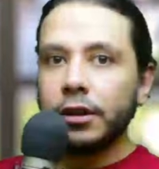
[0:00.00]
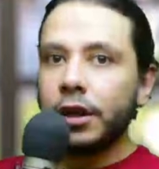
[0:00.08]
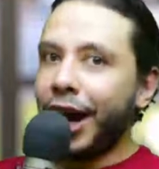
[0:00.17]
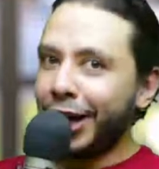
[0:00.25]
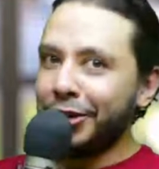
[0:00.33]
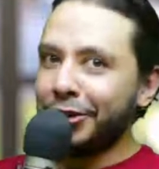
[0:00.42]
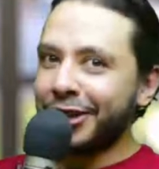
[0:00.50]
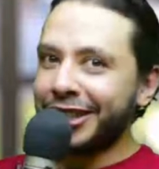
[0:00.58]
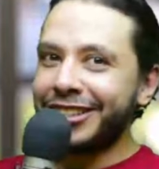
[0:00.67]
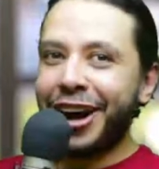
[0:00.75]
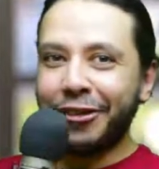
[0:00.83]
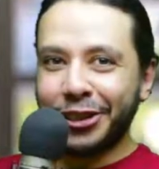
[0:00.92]
Hello friends, how
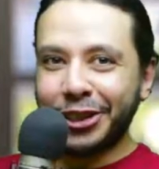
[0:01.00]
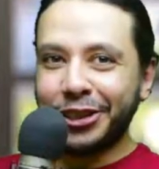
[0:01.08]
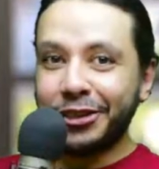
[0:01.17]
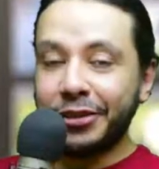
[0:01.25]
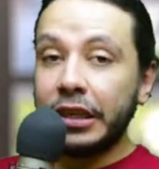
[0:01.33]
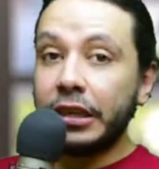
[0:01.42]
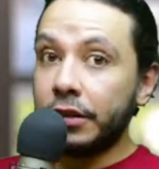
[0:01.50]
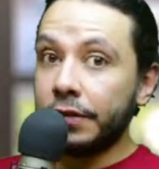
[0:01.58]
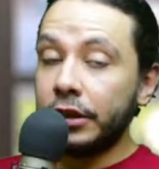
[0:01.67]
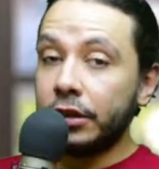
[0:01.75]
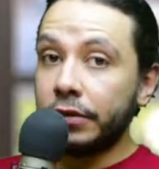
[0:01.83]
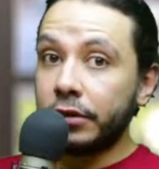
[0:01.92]
are you doing? In the video of
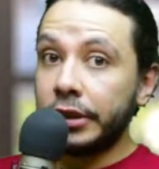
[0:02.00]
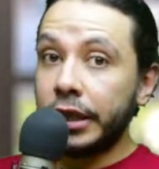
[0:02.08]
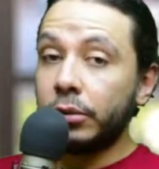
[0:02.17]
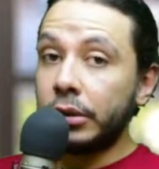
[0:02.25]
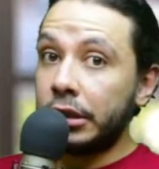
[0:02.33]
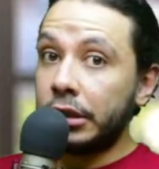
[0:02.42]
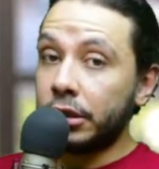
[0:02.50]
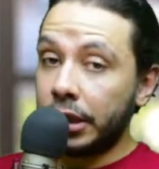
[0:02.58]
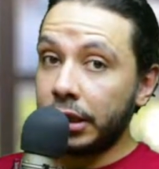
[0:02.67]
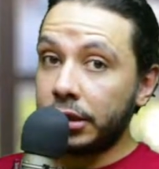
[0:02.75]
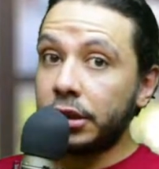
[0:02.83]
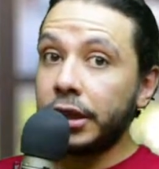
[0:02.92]
today, we'll learn
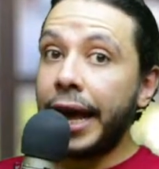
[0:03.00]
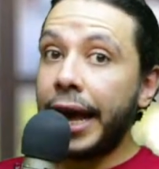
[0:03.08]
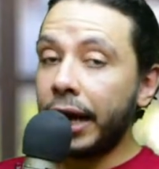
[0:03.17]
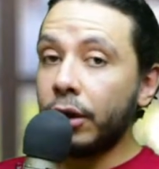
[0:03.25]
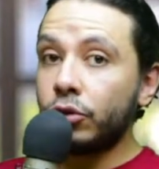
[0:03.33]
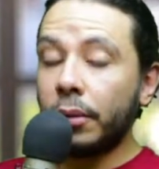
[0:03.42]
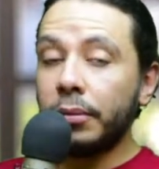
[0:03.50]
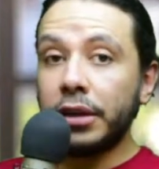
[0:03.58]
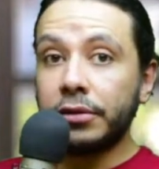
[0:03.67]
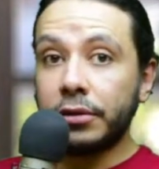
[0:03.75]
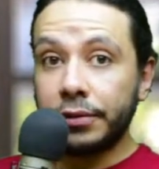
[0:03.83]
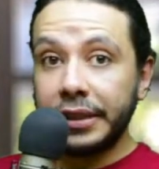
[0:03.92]
together how to apply for
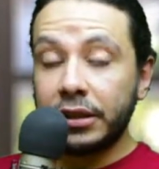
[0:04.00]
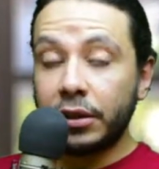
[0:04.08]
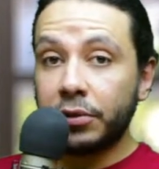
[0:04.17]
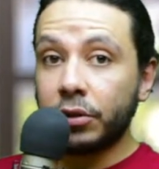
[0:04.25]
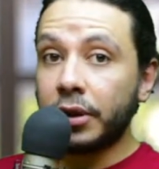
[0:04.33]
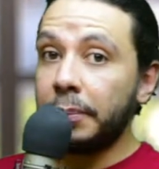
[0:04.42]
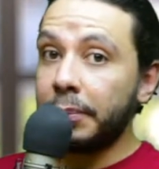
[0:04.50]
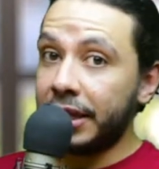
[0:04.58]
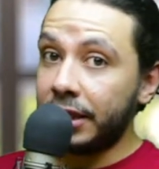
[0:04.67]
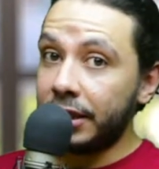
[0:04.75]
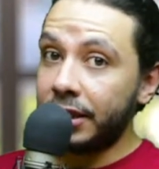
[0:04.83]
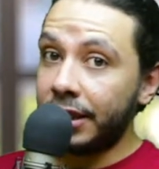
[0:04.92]
visa for
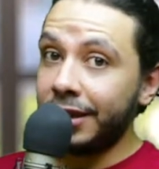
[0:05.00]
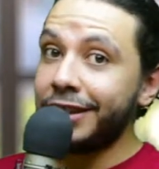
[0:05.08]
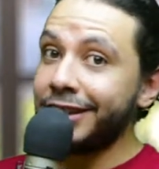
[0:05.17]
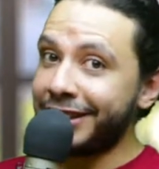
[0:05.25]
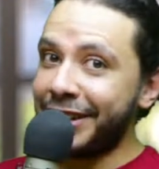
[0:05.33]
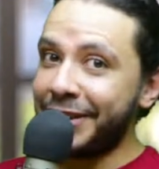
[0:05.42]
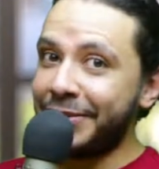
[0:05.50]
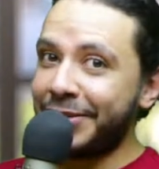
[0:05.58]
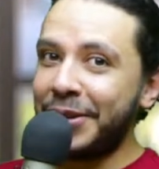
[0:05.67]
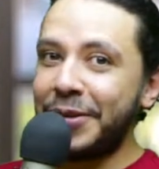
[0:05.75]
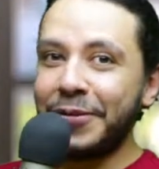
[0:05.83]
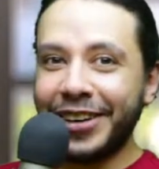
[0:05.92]
Belize step
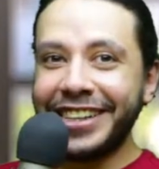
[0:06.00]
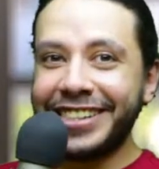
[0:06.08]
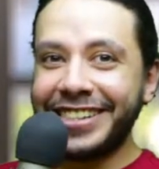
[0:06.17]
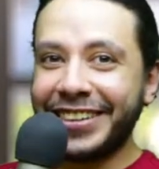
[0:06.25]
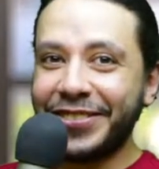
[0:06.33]
by step.